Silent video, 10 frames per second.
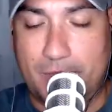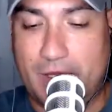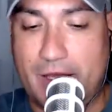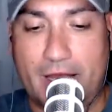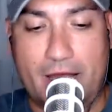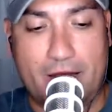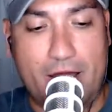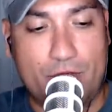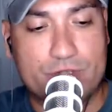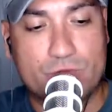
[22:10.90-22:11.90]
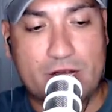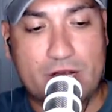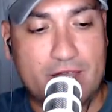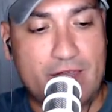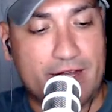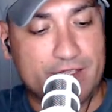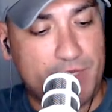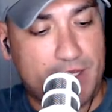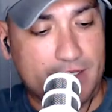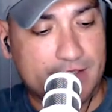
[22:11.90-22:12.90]
play. And the reason why I say that is
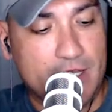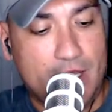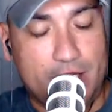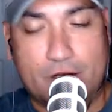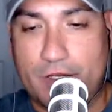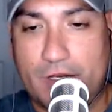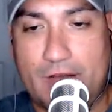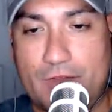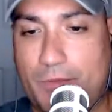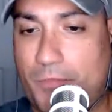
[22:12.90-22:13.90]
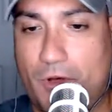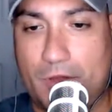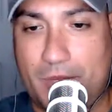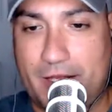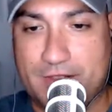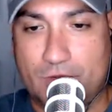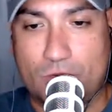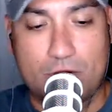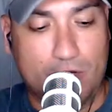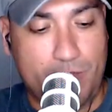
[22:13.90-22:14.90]
because, you know, you can have all the plans in the
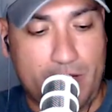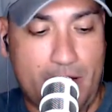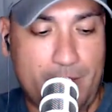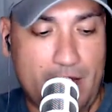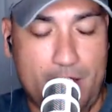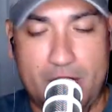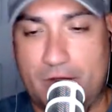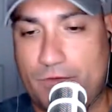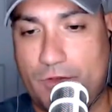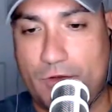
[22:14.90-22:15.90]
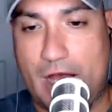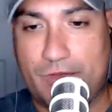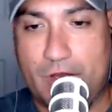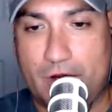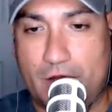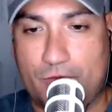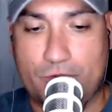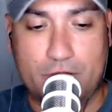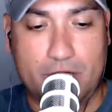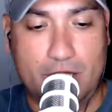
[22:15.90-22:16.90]
world, but I mean, how many of you out there have
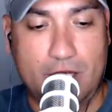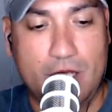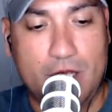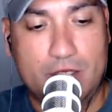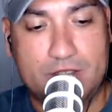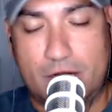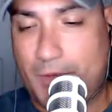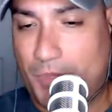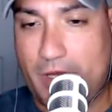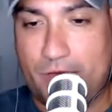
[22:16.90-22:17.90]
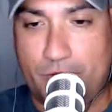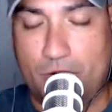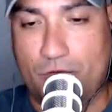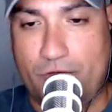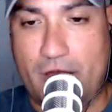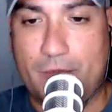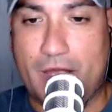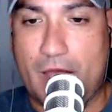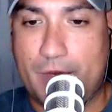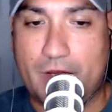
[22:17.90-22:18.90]
really set up a plan for the whole family?
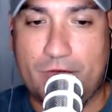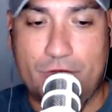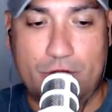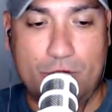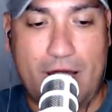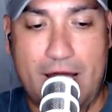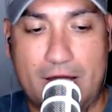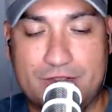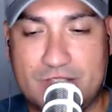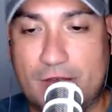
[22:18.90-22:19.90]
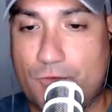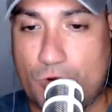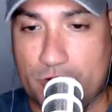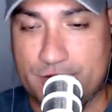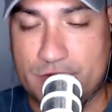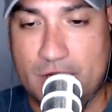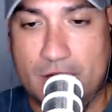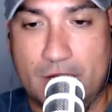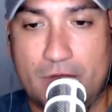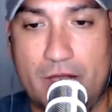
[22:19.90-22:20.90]
How many of you have safe words
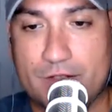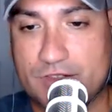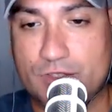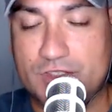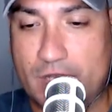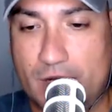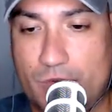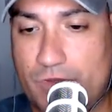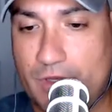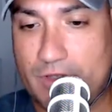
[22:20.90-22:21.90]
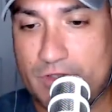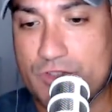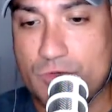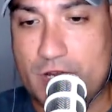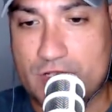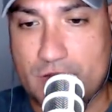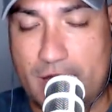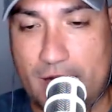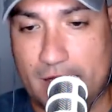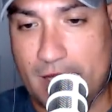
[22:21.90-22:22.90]
that are associated with a situation
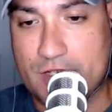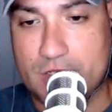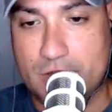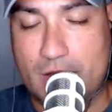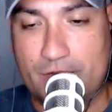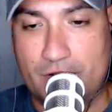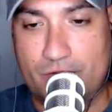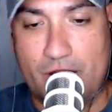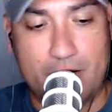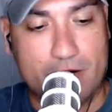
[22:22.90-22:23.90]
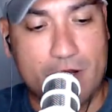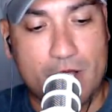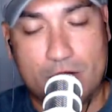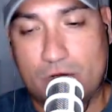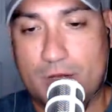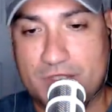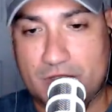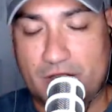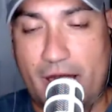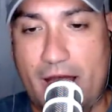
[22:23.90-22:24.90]
that, in case you do have an invader who comes
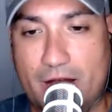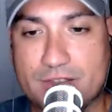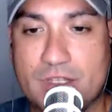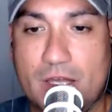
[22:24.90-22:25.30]
into the house,